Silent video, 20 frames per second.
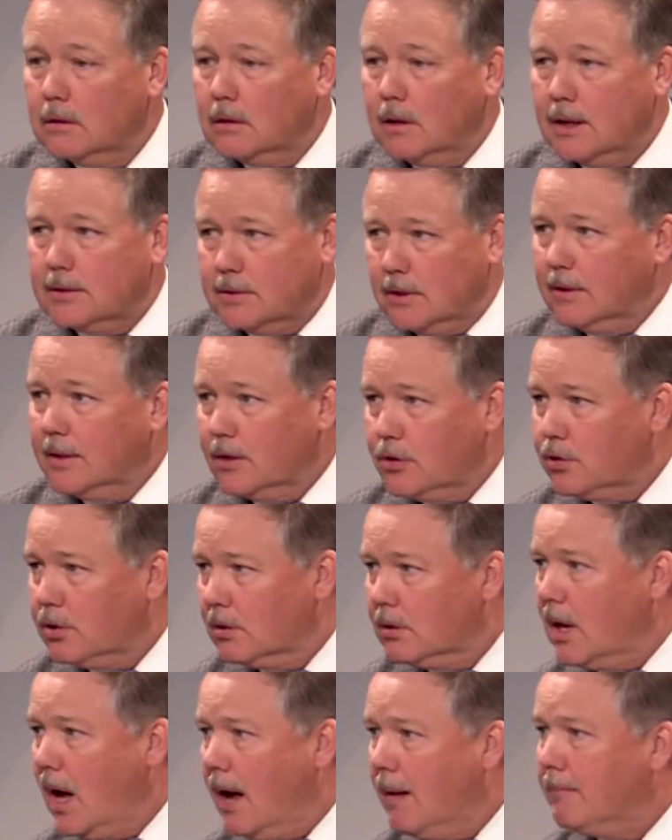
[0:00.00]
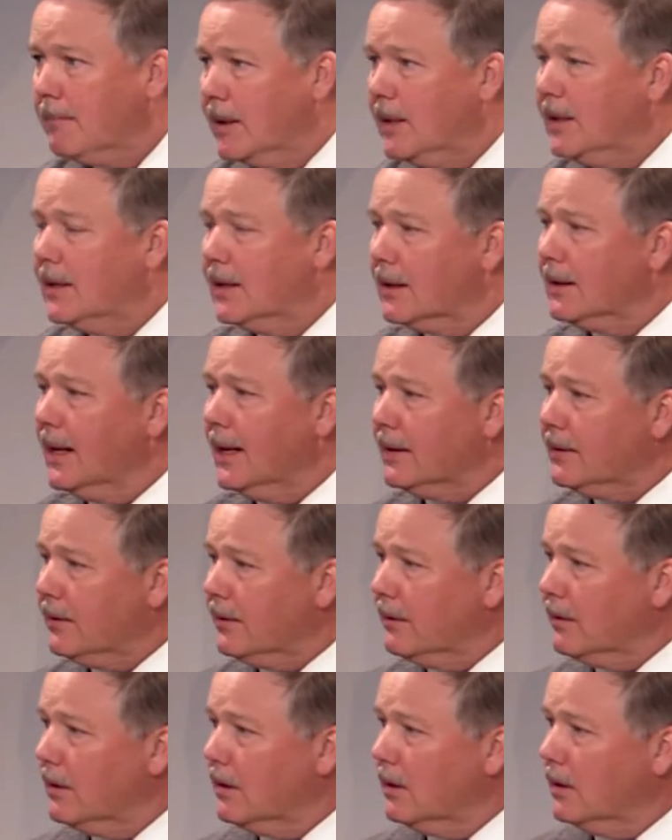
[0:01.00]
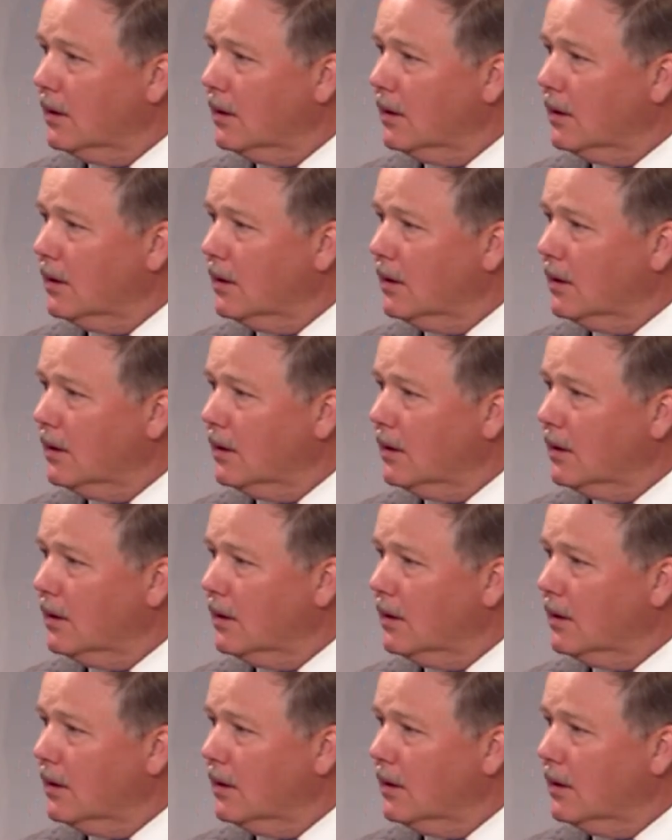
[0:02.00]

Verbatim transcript: I said they should not be neglected.